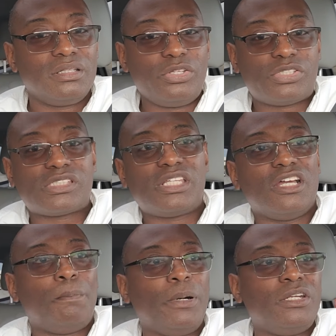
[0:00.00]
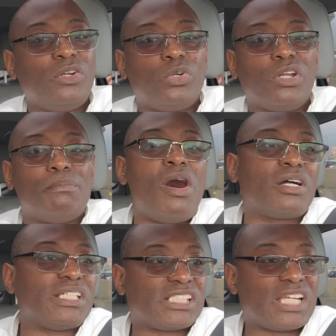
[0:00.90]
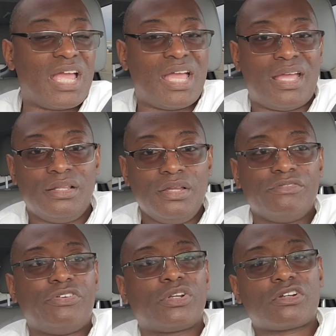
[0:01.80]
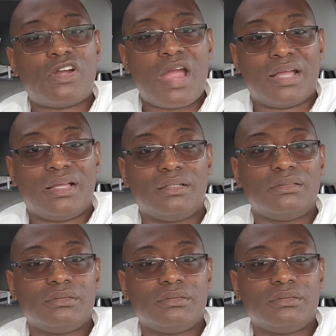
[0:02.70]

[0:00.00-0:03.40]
You still putting on the monkey shine for the cracker.